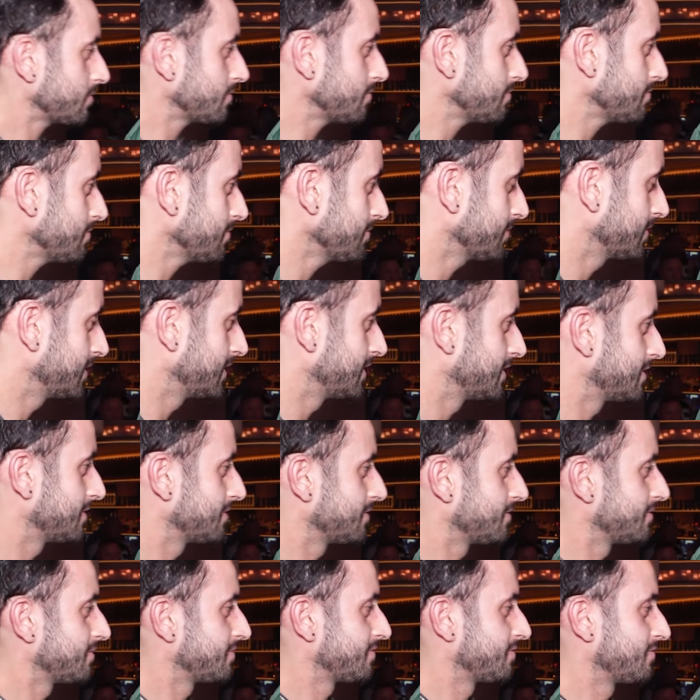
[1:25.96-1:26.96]

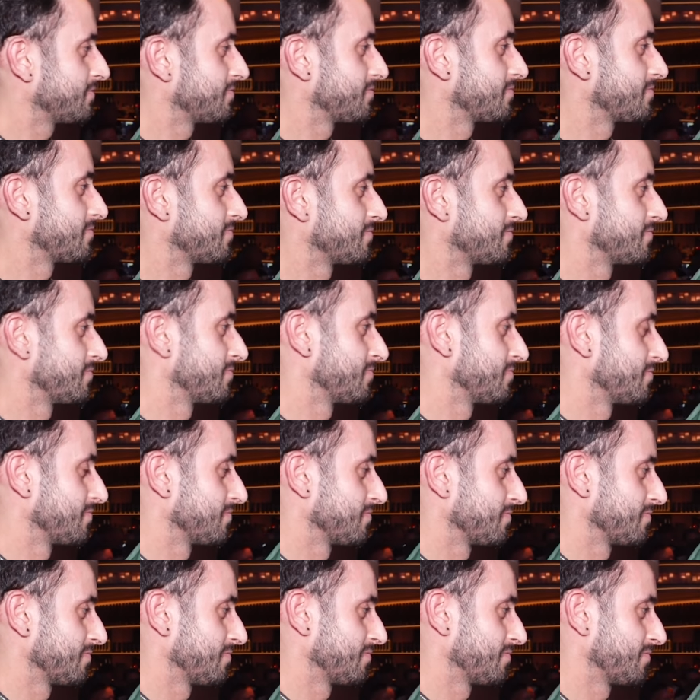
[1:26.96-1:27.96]

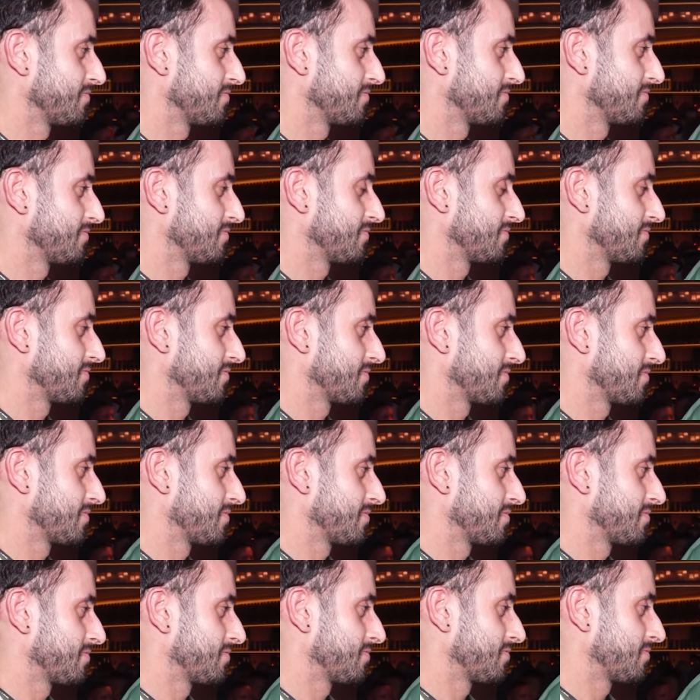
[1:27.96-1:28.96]

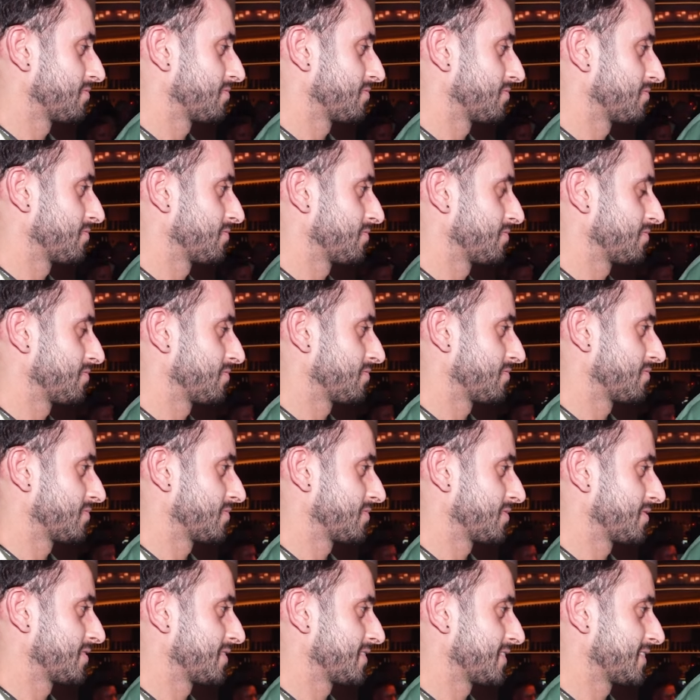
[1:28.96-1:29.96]

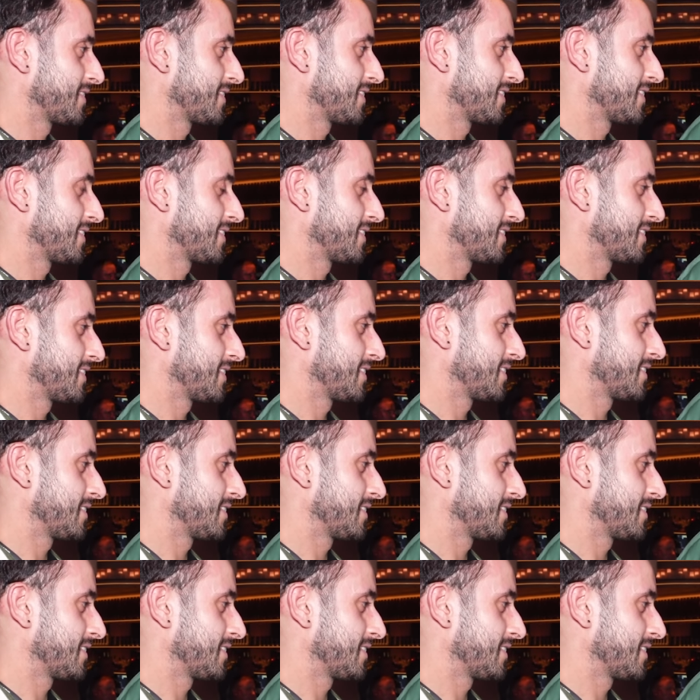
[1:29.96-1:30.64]
(silent)